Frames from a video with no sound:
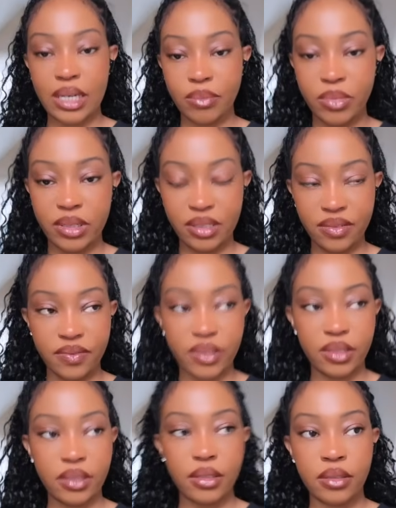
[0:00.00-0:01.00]
I believe
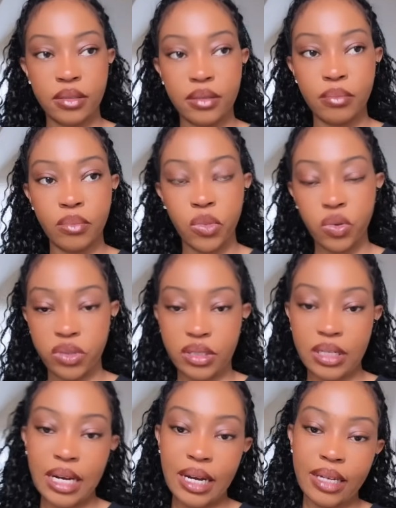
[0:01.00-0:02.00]
is, most
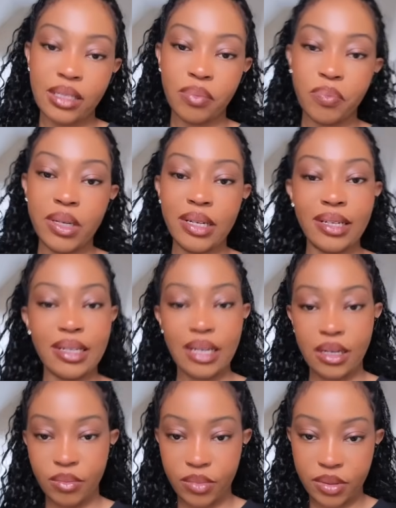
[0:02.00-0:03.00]
guys play
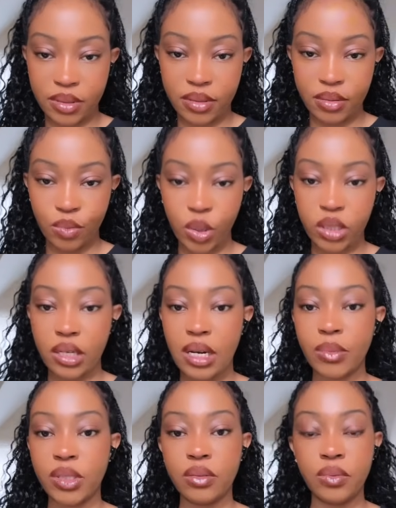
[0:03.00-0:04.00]
games when it
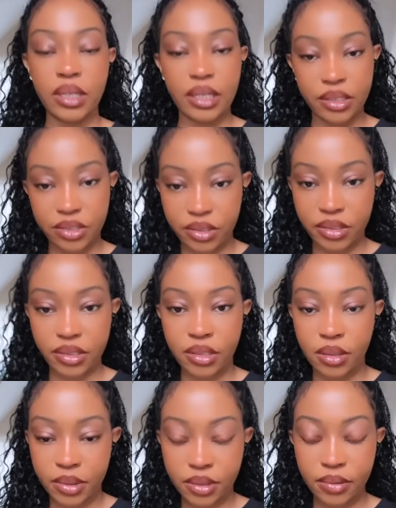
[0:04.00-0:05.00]
comes to
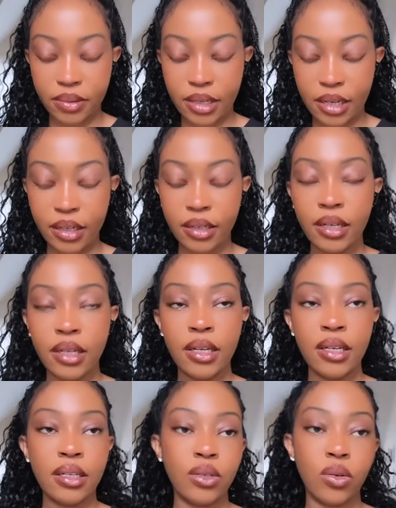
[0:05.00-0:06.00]
relationships, okay?
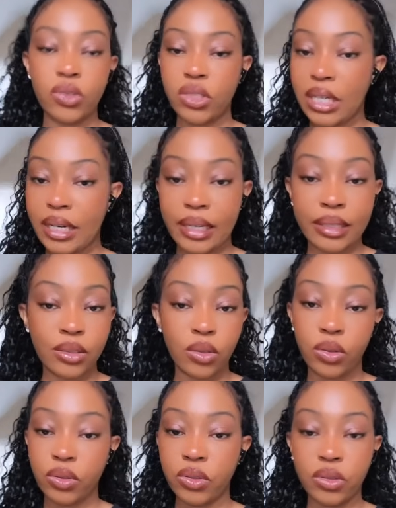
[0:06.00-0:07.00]
Nonchalant
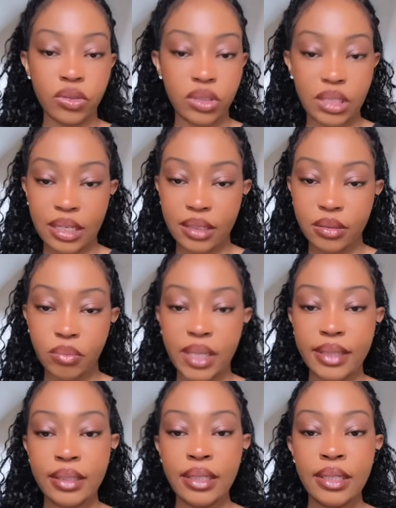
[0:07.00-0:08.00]
or non-nonchalant.
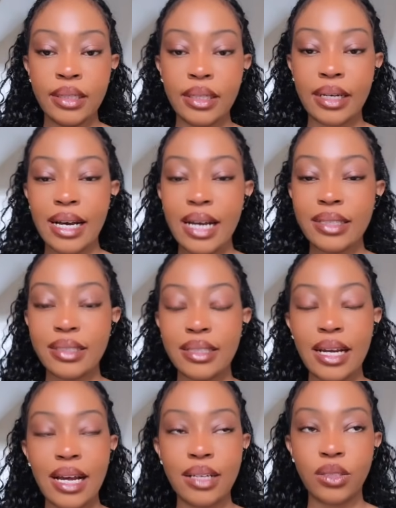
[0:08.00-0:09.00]
But The guys
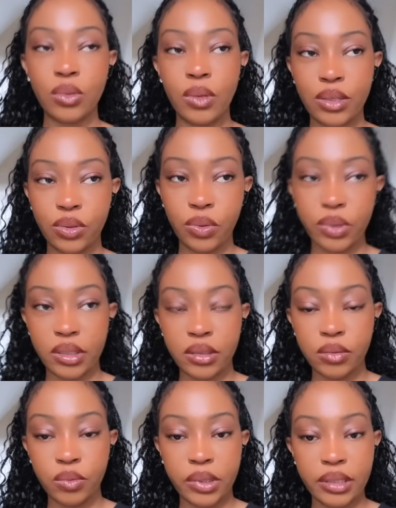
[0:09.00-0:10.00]
that are so
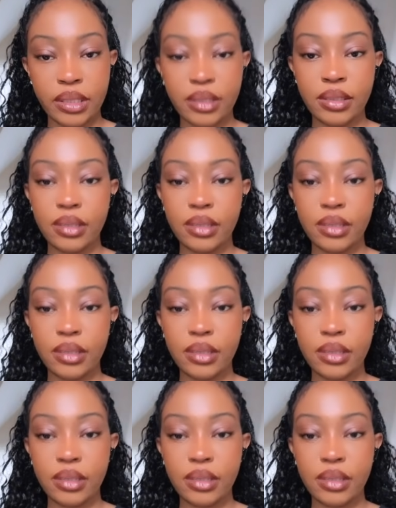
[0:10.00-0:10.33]
annoying with this